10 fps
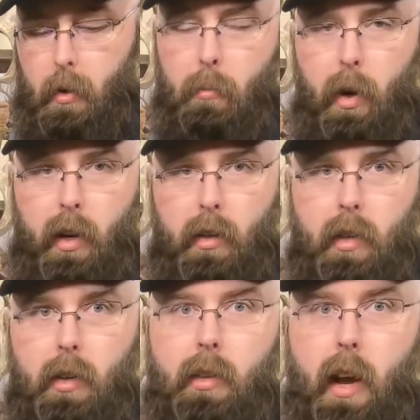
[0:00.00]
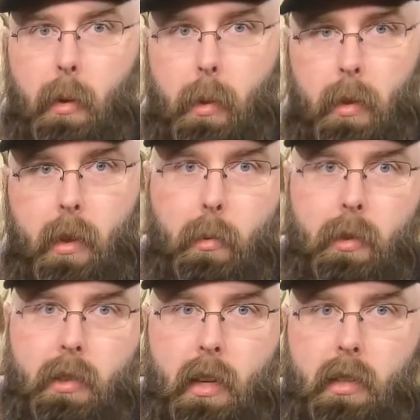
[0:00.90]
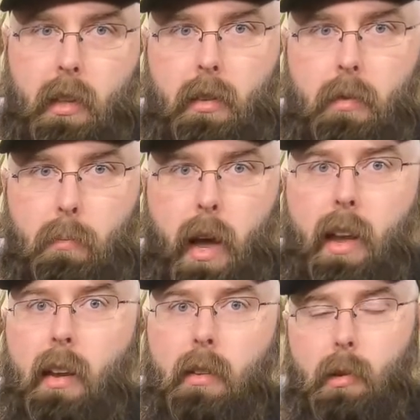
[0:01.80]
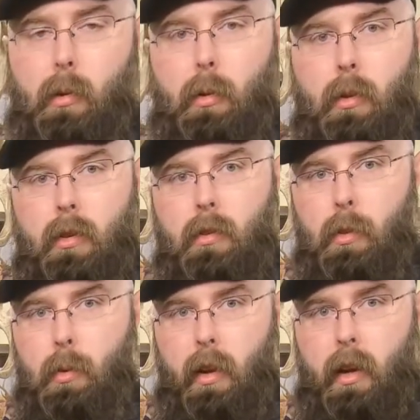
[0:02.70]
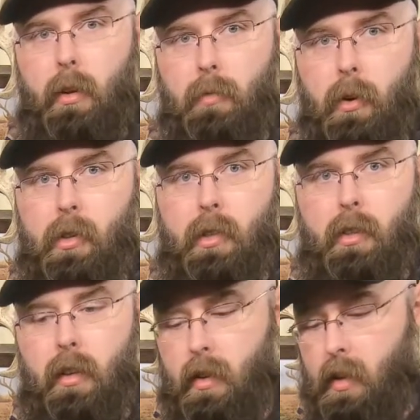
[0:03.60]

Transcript: But it turned out that that was such a pain to do the conversion